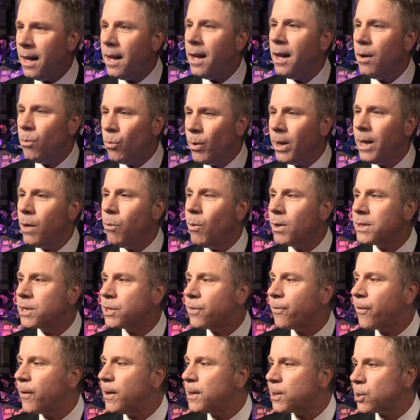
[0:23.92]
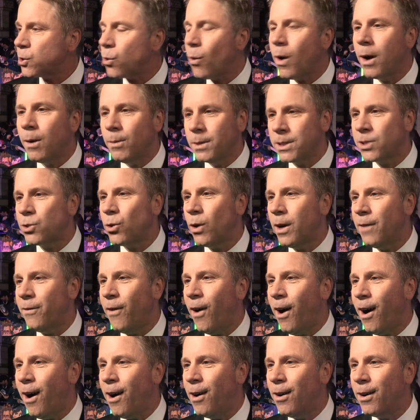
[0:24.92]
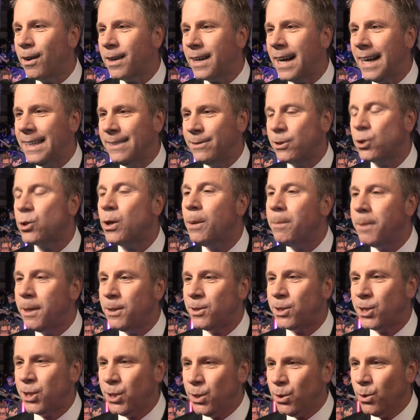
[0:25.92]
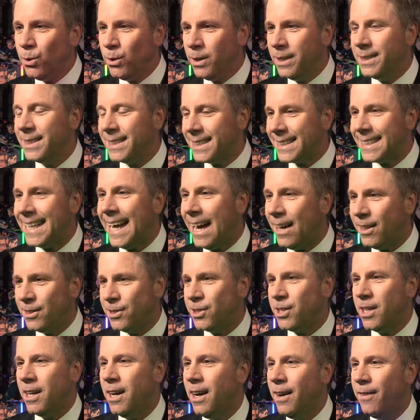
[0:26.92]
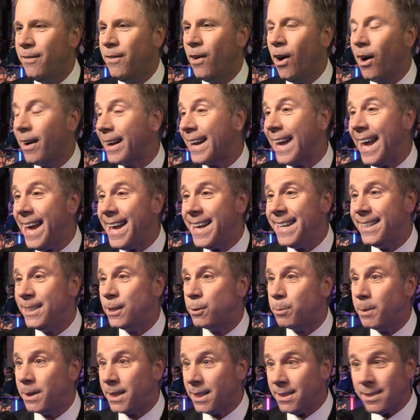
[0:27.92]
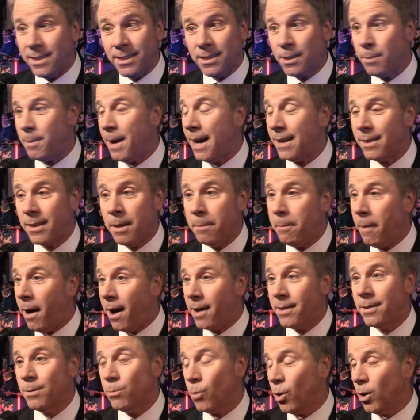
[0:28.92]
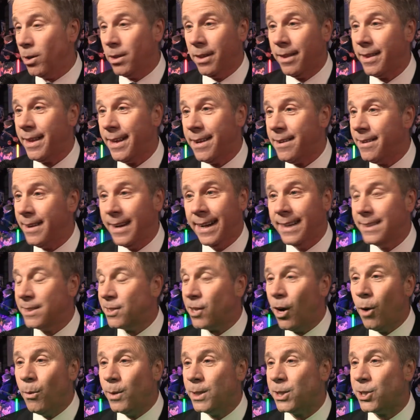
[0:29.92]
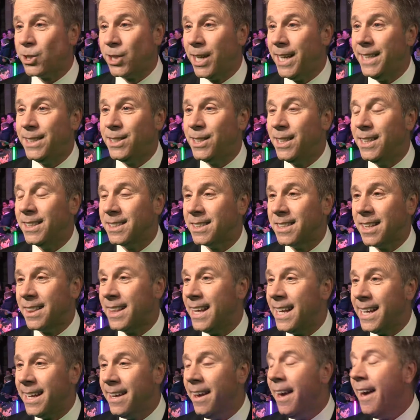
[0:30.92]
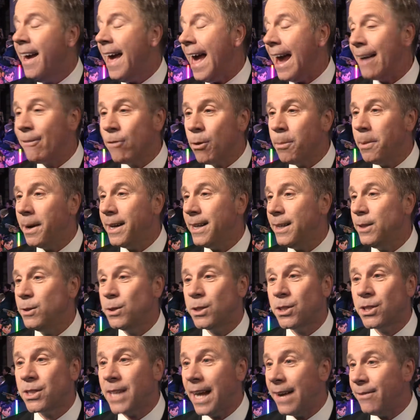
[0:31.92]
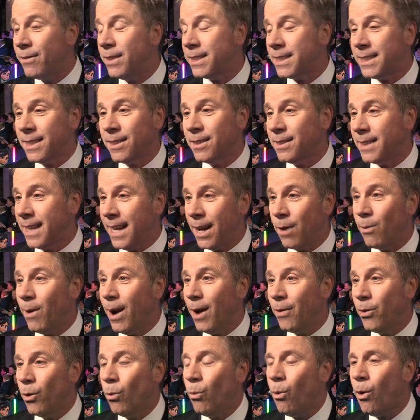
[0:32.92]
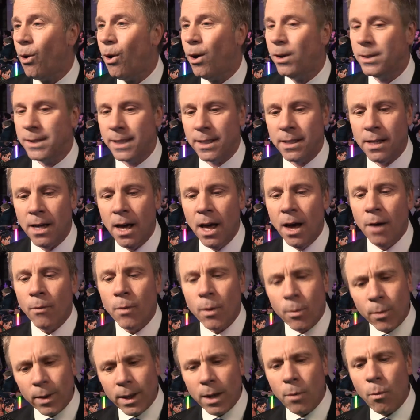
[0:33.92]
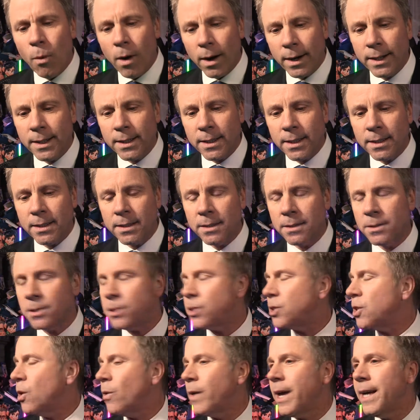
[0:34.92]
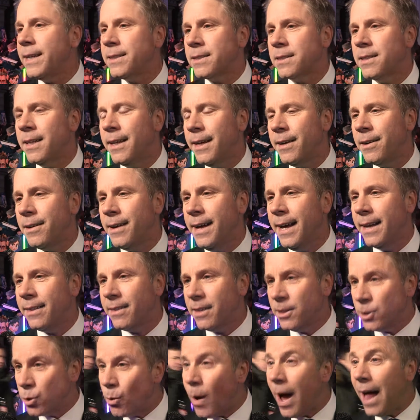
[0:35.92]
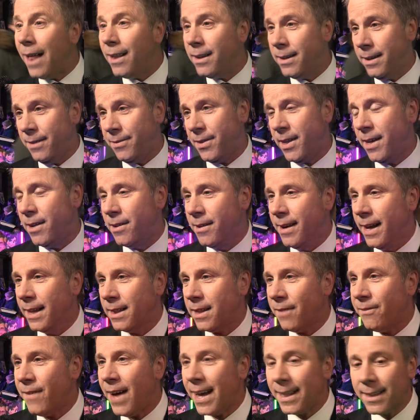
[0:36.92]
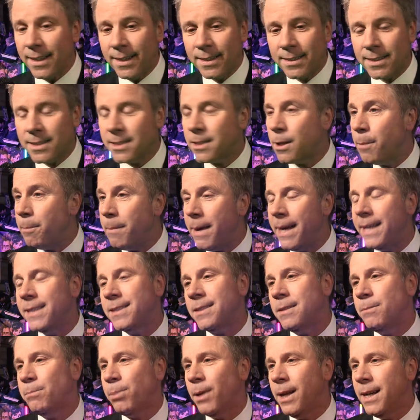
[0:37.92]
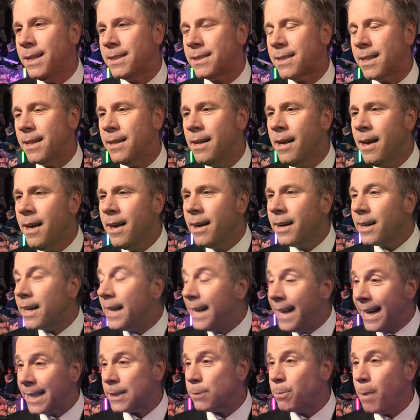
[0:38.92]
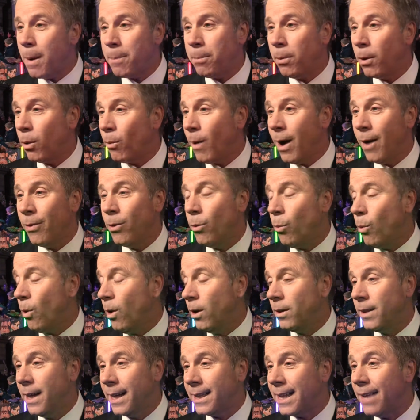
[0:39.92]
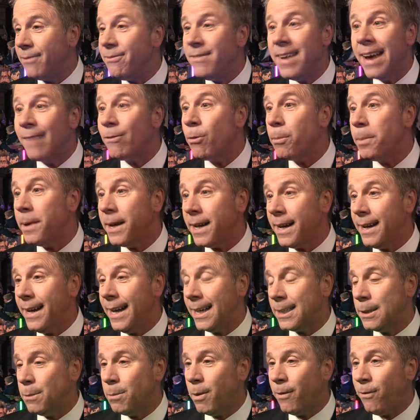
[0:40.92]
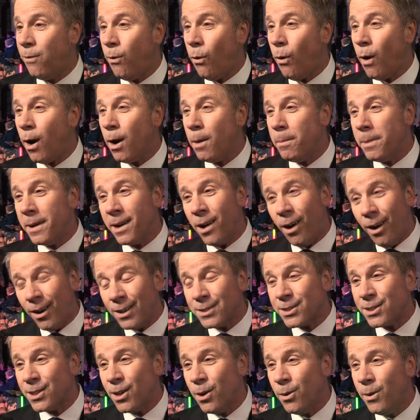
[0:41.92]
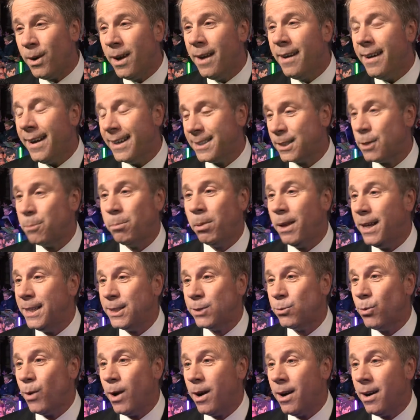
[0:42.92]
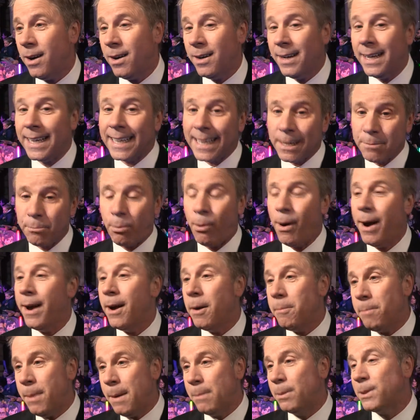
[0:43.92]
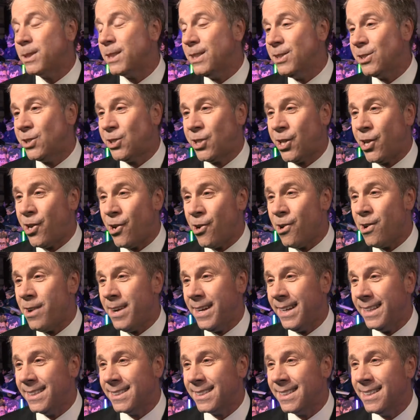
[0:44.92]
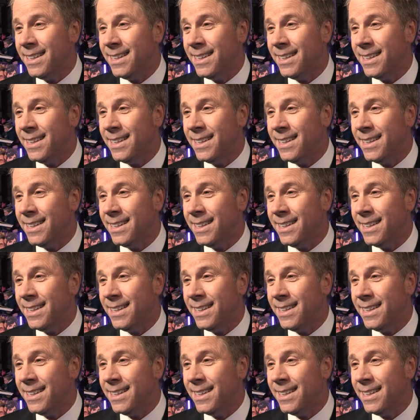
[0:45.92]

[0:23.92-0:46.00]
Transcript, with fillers: It really was. The first story was sort of our kind of tribute to the nostalgia of arcades, but this is about the modern world of the internet. It's always changing. It's a thing everybody uses every single day around the world. And we really wanted to showcase the internet, the duality of the internet, the fact that it's this amazing place that connects people around the world like they've never been connected before, but also it's a place where it can prey on people's insecurities.